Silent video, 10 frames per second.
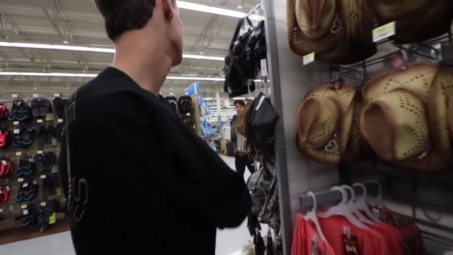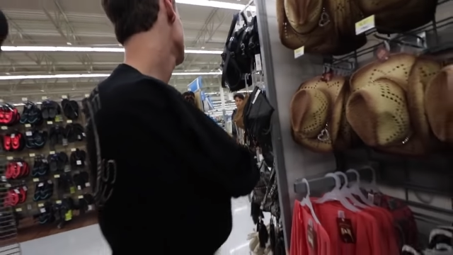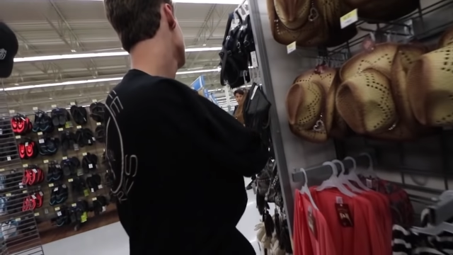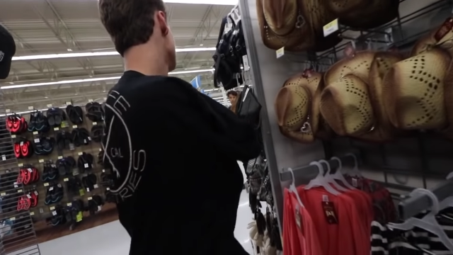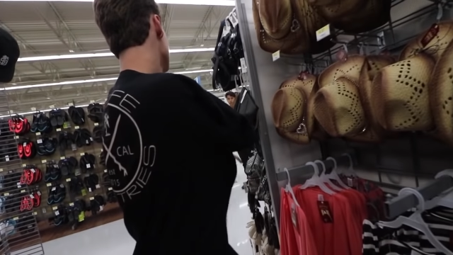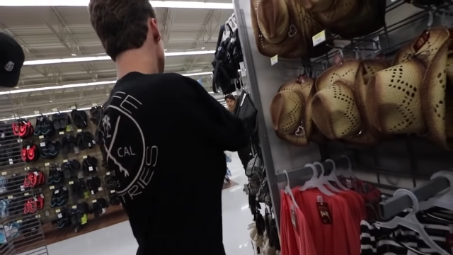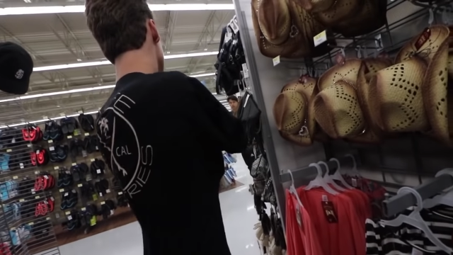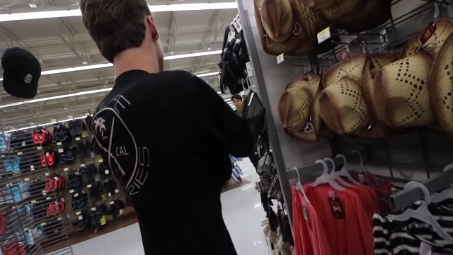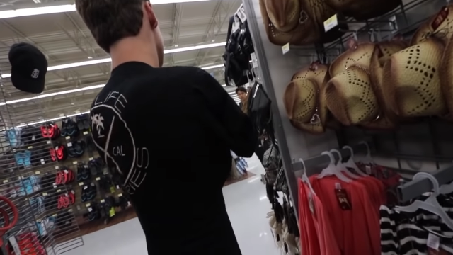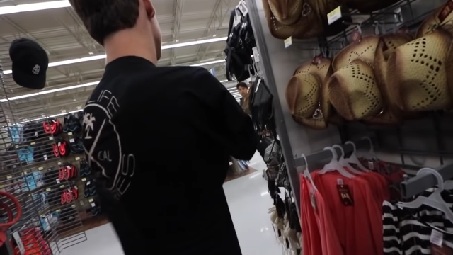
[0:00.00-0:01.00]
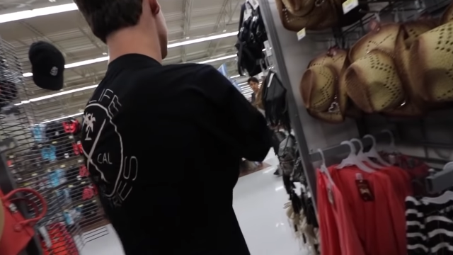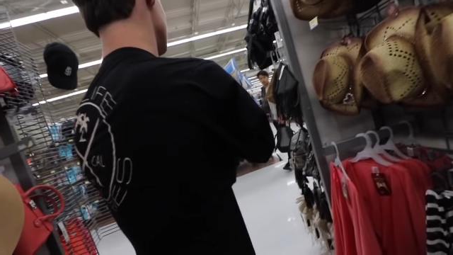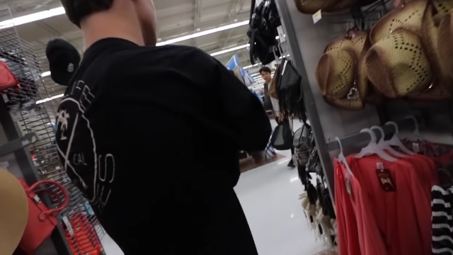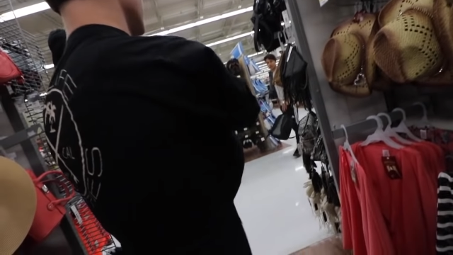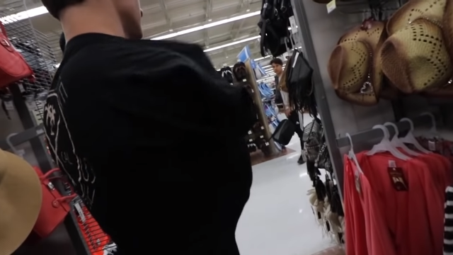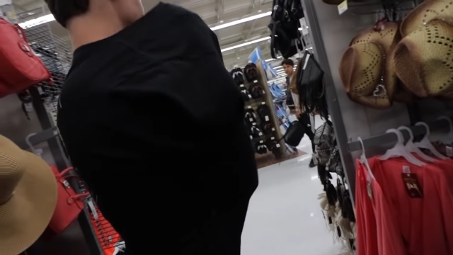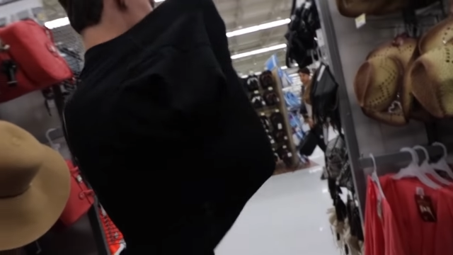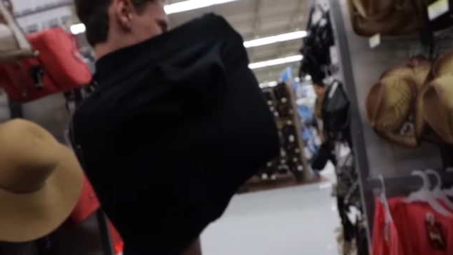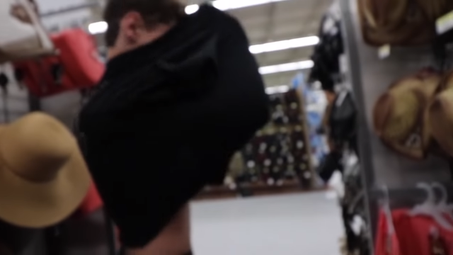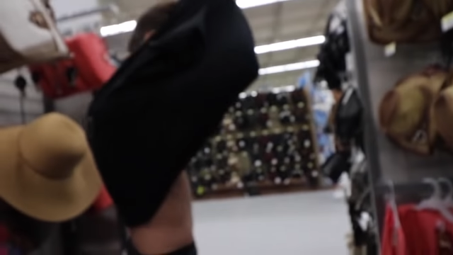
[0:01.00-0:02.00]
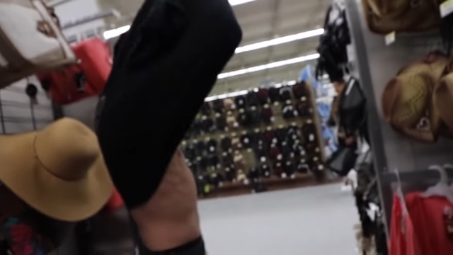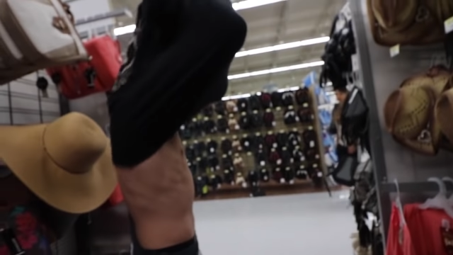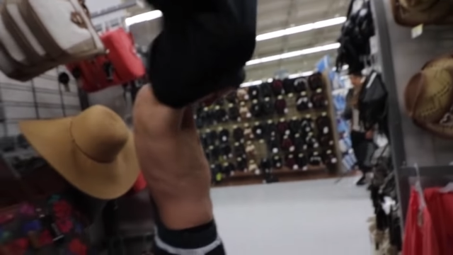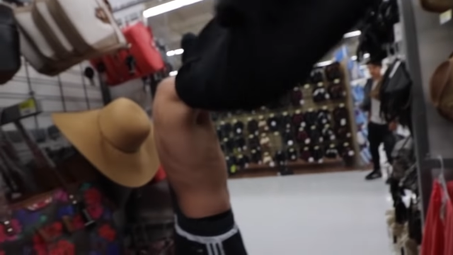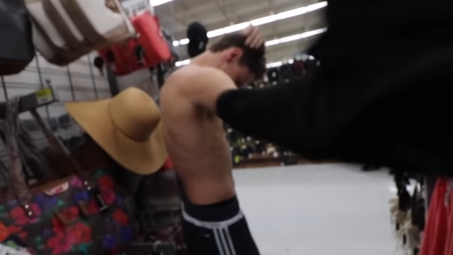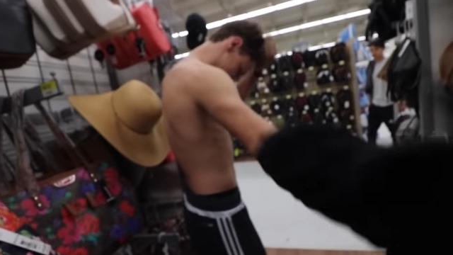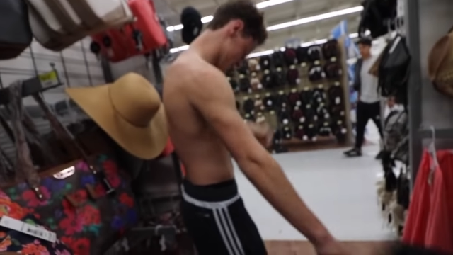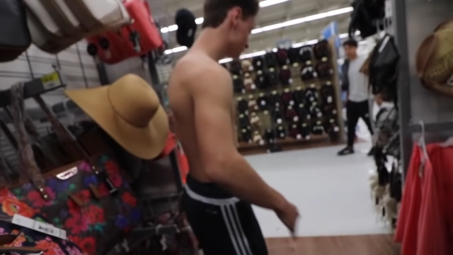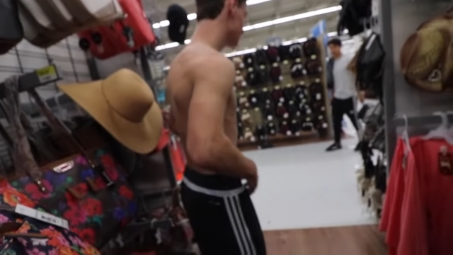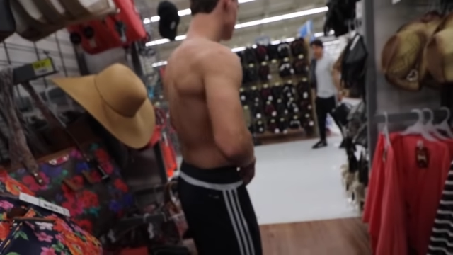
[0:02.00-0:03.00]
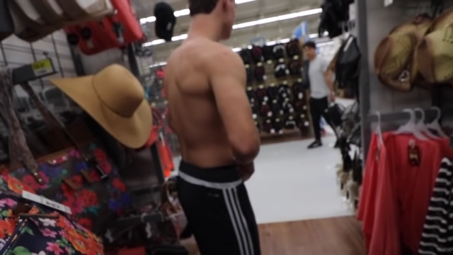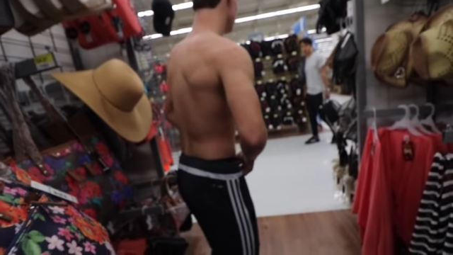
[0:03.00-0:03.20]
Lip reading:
Nobody's mouth can be seen.